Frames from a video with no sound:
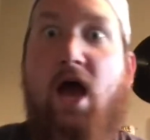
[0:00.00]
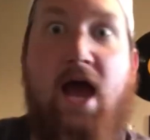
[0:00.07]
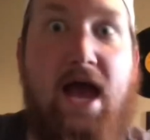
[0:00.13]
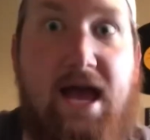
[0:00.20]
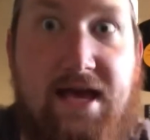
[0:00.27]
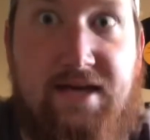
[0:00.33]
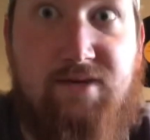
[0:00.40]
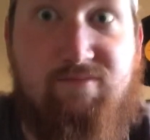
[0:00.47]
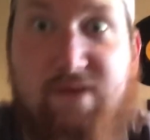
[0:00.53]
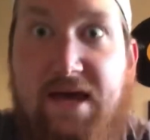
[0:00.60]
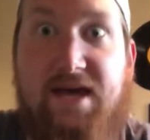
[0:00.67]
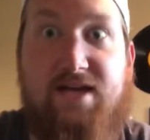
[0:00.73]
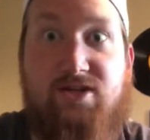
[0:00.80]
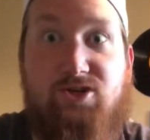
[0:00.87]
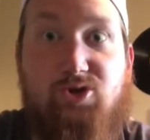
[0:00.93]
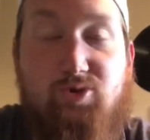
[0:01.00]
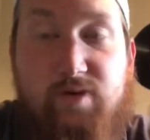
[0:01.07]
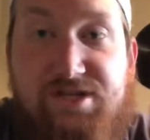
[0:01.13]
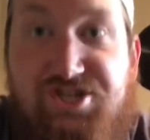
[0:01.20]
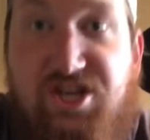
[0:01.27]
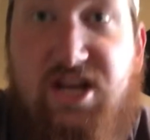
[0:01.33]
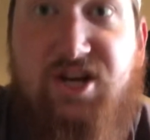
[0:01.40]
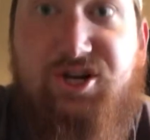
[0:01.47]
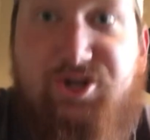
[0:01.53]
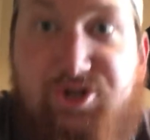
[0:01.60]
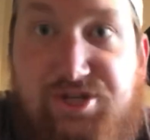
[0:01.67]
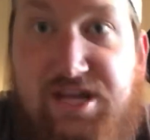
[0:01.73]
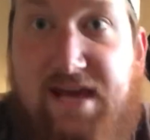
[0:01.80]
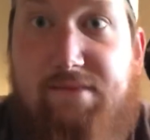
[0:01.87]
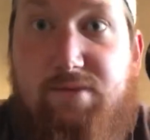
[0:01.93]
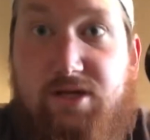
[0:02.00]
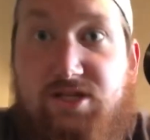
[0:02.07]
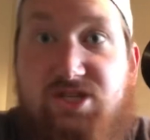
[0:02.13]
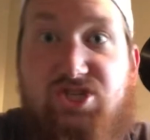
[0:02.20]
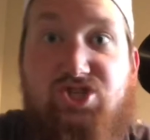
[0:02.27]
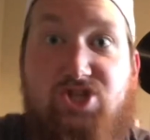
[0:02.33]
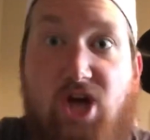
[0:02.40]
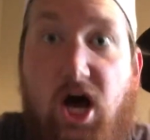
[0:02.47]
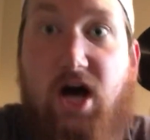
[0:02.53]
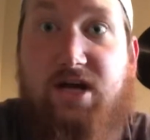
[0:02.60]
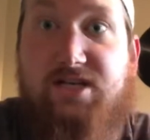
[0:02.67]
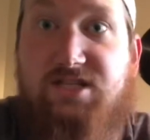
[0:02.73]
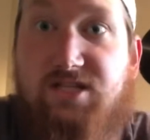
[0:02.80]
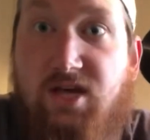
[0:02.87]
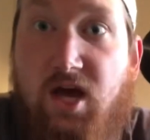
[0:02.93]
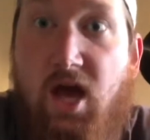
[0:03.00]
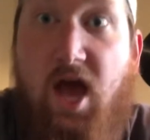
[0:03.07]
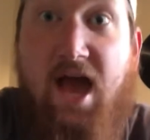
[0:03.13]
hey, man, Christian entertainment sucks.